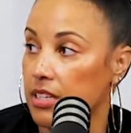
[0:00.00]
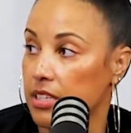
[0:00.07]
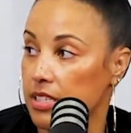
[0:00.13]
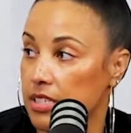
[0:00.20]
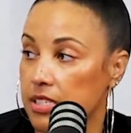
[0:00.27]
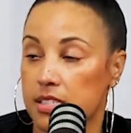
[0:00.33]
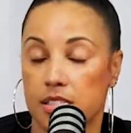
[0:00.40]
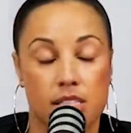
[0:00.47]

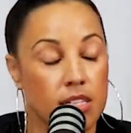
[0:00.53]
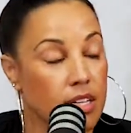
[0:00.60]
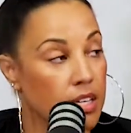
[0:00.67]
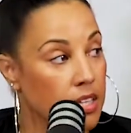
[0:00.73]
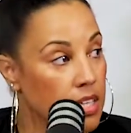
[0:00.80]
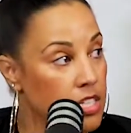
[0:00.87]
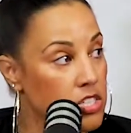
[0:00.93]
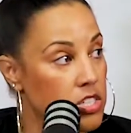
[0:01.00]
this
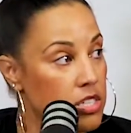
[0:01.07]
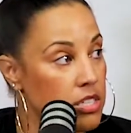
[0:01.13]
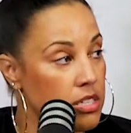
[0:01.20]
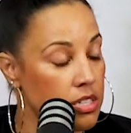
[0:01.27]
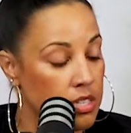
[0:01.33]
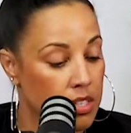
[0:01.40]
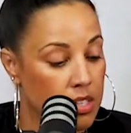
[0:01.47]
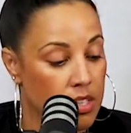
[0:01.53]

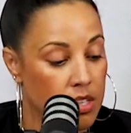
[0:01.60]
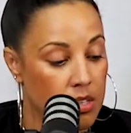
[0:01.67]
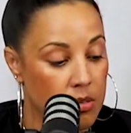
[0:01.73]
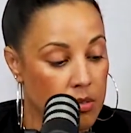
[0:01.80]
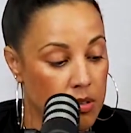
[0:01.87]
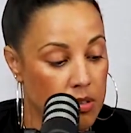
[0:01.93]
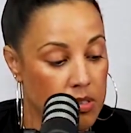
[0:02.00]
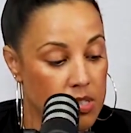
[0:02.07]
alleged
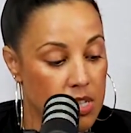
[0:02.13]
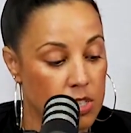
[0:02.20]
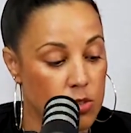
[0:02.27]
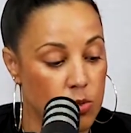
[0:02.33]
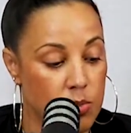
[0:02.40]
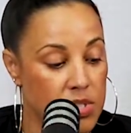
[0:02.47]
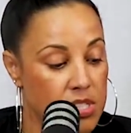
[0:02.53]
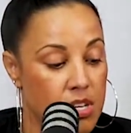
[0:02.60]

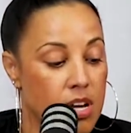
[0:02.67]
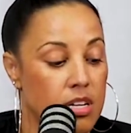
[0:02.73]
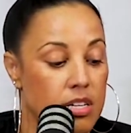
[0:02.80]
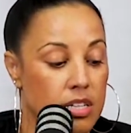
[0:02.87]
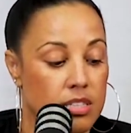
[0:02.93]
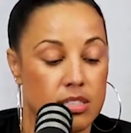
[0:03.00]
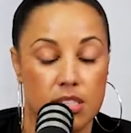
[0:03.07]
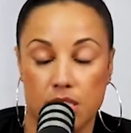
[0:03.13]
sexual
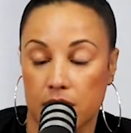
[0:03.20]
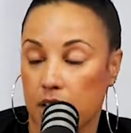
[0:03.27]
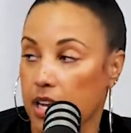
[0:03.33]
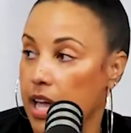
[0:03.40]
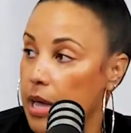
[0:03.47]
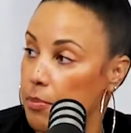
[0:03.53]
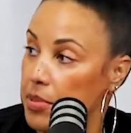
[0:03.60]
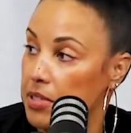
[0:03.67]
misconduct did not
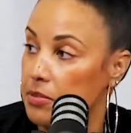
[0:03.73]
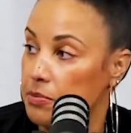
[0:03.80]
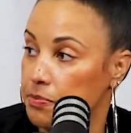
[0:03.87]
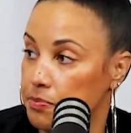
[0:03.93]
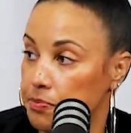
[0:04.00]
happen.